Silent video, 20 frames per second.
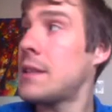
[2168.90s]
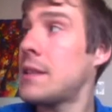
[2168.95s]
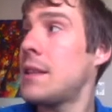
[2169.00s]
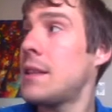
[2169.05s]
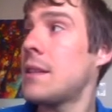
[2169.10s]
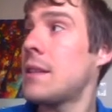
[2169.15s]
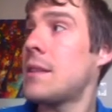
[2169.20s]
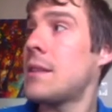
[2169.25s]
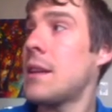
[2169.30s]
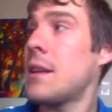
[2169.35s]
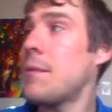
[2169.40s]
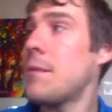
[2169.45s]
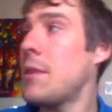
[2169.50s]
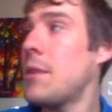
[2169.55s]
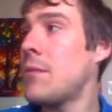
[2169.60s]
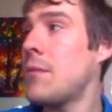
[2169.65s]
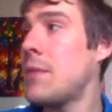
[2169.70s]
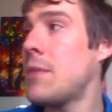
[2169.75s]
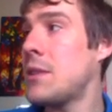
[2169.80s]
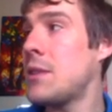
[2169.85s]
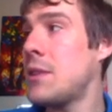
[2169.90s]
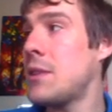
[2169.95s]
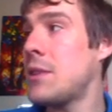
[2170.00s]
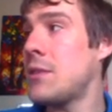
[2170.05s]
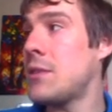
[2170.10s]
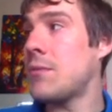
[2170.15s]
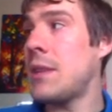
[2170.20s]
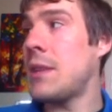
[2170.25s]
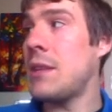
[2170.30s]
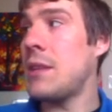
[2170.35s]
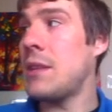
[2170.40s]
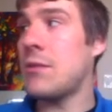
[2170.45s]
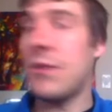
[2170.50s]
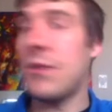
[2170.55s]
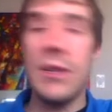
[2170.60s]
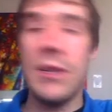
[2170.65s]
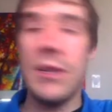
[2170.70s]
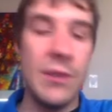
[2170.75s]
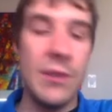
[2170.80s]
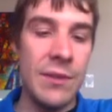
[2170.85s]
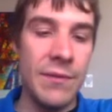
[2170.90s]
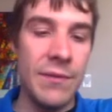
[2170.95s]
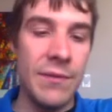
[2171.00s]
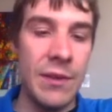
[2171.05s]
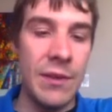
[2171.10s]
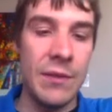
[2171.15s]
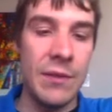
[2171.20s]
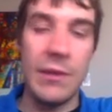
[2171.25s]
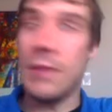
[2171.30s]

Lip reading: thing to talk about, which is radiotracers for nuclear